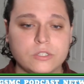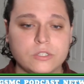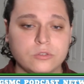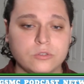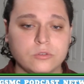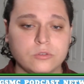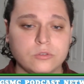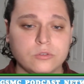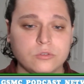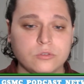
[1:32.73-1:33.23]

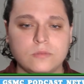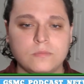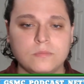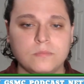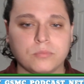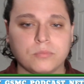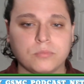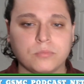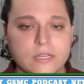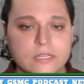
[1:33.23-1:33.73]
down
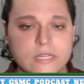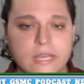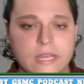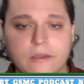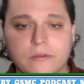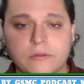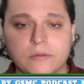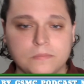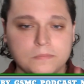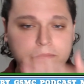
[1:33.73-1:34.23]

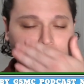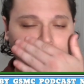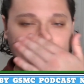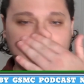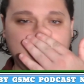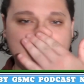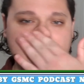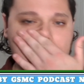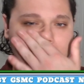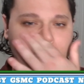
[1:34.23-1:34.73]
everything
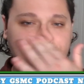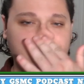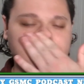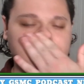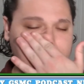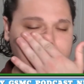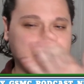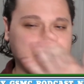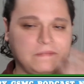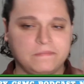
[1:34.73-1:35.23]

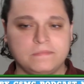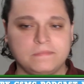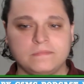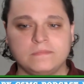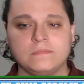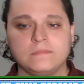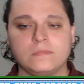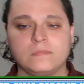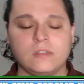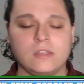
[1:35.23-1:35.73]
in the
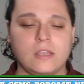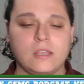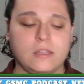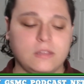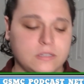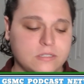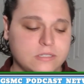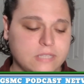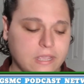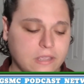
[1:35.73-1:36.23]
second round
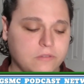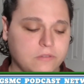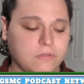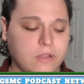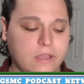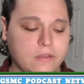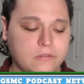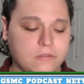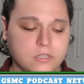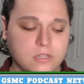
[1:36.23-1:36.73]

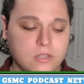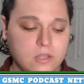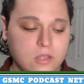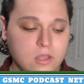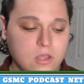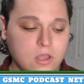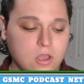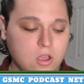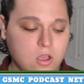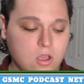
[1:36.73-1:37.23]
of the
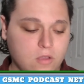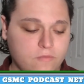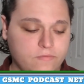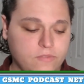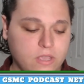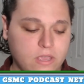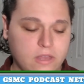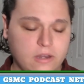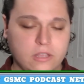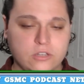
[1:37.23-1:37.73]
NHL
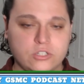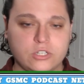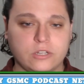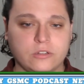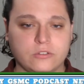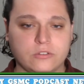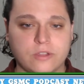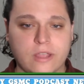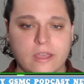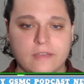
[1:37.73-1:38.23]
draft.
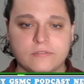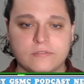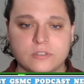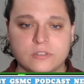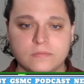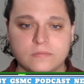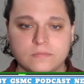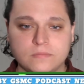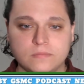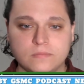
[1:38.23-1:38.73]

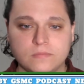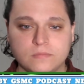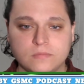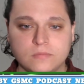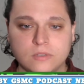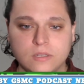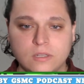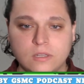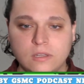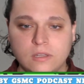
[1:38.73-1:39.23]
Uh, not
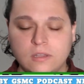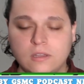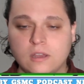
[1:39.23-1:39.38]
draft,